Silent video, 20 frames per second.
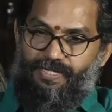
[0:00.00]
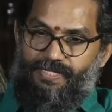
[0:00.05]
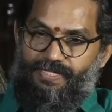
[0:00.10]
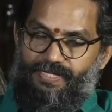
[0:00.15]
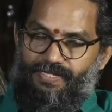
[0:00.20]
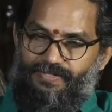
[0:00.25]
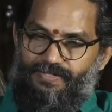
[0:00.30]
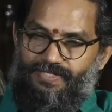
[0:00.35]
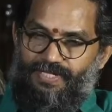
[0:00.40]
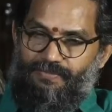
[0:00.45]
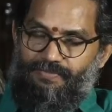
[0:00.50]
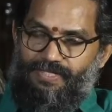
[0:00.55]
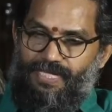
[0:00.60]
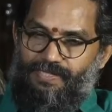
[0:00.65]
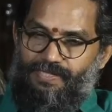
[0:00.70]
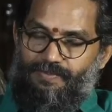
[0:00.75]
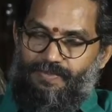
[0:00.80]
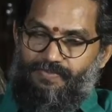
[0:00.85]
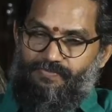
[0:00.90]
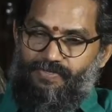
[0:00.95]

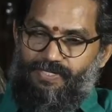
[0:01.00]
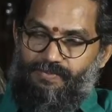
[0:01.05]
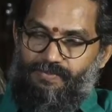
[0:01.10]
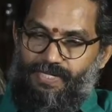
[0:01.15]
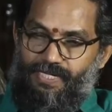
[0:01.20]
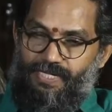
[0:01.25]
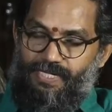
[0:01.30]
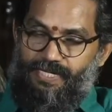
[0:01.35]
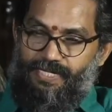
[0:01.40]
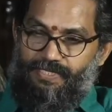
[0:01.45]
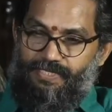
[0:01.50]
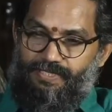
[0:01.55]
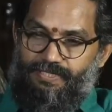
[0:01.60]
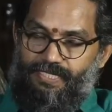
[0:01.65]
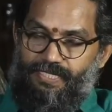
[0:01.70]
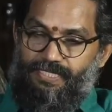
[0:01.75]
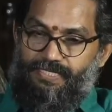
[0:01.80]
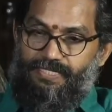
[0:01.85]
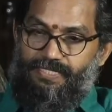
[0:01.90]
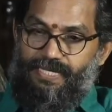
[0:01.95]
Sometimes we may
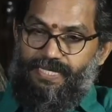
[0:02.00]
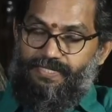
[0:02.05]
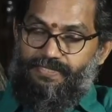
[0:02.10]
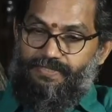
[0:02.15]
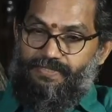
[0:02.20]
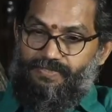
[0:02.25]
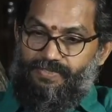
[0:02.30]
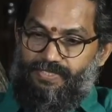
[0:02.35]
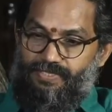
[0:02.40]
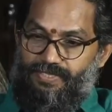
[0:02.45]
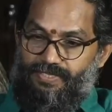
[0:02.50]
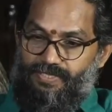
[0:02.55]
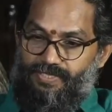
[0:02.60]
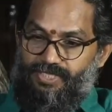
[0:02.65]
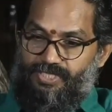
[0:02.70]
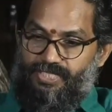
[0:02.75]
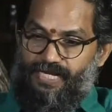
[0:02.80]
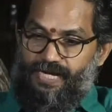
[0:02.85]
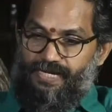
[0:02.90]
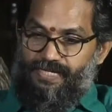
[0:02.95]
think that this
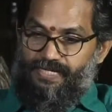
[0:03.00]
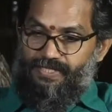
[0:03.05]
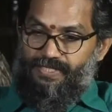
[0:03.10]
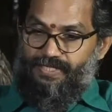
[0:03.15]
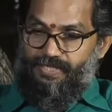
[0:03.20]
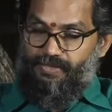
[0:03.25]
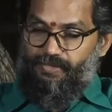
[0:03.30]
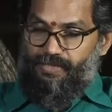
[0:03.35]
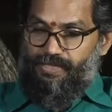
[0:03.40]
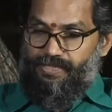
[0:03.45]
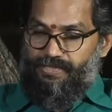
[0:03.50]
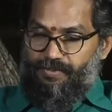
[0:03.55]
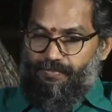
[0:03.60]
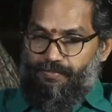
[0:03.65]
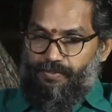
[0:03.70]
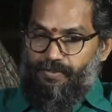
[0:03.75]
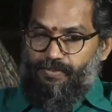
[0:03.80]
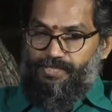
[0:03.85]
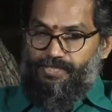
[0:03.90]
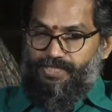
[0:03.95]
child is quite a
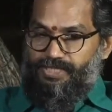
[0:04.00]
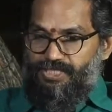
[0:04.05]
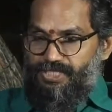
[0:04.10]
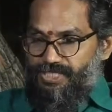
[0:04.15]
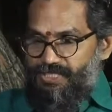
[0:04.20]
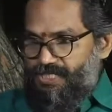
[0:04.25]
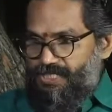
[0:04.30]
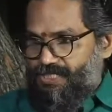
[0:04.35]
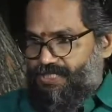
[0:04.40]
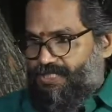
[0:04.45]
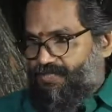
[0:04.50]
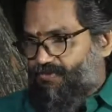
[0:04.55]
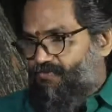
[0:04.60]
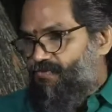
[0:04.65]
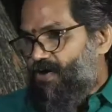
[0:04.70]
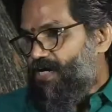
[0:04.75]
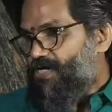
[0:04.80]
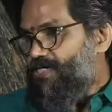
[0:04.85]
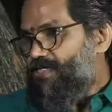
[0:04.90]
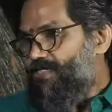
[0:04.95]
prodigious
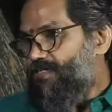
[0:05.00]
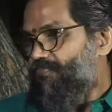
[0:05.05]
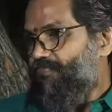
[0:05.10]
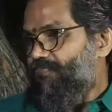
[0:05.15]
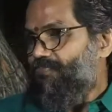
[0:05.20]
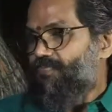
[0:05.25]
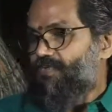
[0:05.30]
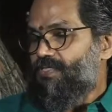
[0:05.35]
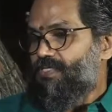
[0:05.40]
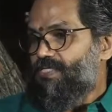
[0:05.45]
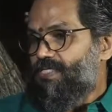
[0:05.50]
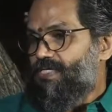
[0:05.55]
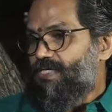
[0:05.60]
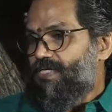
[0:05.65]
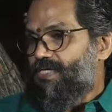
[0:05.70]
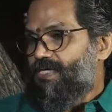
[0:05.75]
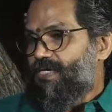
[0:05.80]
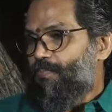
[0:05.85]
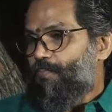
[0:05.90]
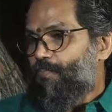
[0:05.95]
one,
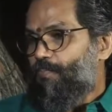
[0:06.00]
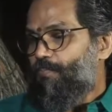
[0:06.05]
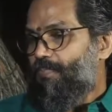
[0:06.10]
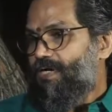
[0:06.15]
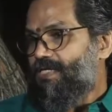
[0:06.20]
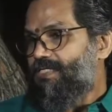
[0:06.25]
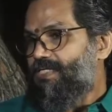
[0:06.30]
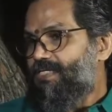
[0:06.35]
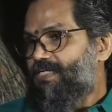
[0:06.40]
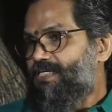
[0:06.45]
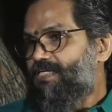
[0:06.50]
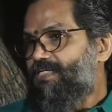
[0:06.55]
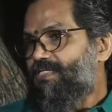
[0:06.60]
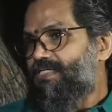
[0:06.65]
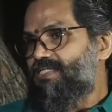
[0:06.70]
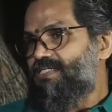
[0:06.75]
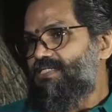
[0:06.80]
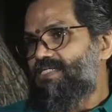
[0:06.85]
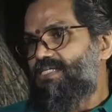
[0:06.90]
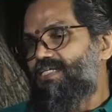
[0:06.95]
but
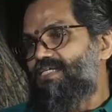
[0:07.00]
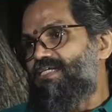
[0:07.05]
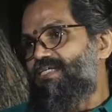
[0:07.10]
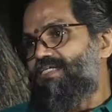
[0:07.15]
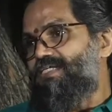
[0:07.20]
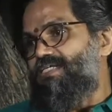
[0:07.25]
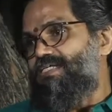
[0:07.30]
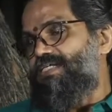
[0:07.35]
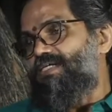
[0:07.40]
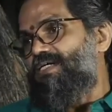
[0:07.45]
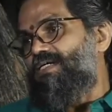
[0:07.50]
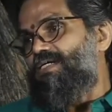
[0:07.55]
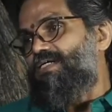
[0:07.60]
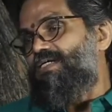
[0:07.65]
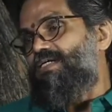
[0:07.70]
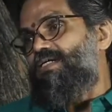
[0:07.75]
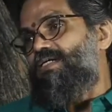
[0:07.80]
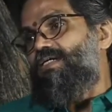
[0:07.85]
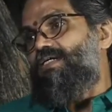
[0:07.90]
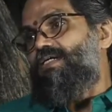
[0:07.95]
interestingly
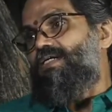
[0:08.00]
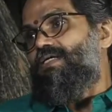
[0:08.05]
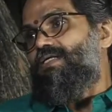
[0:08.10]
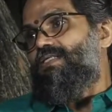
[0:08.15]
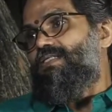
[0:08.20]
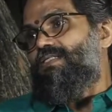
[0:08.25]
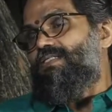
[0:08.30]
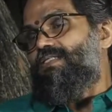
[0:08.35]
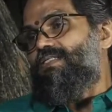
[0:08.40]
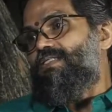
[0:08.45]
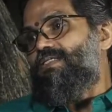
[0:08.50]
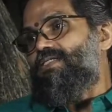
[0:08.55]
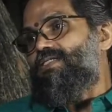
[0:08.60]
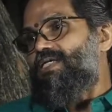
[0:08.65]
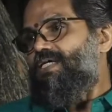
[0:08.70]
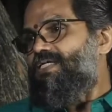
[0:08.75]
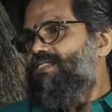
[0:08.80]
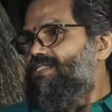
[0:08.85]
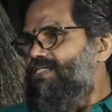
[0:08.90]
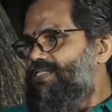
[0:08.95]

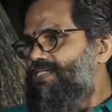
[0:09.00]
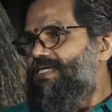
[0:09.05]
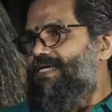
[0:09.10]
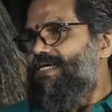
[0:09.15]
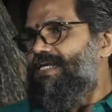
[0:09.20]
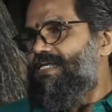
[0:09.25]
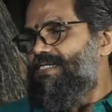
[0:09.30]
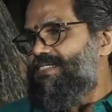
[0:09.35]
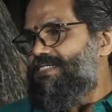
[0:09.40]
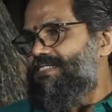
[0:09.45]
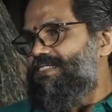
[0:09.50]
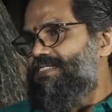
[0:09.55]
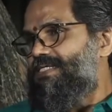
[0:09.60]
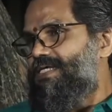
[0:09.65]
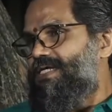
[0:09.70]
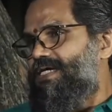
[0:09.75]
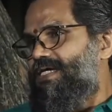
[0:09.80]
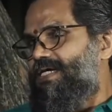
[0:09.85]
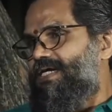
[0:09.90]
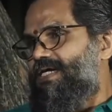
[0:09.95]
such skills
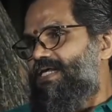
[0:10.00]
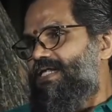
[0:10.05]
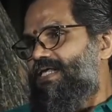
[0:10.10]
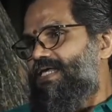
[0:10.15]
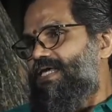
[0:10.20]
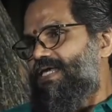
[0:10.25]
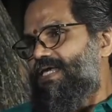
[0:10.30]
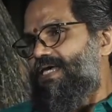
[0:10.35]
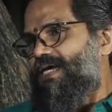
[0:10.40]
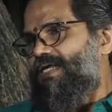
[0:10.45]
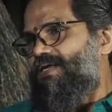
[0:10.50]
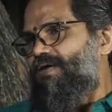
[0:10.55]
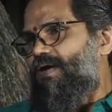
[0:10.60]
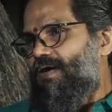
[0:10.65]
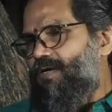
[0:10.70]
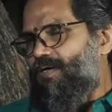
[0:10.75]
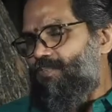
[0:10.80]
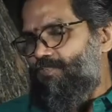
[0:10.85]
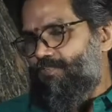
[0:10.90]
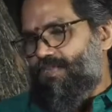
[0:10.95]

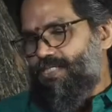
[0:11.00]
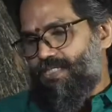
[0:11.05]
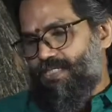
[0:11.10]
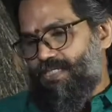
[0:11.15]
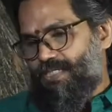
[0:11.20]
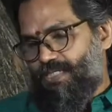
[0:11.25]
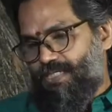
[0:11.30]
cannot be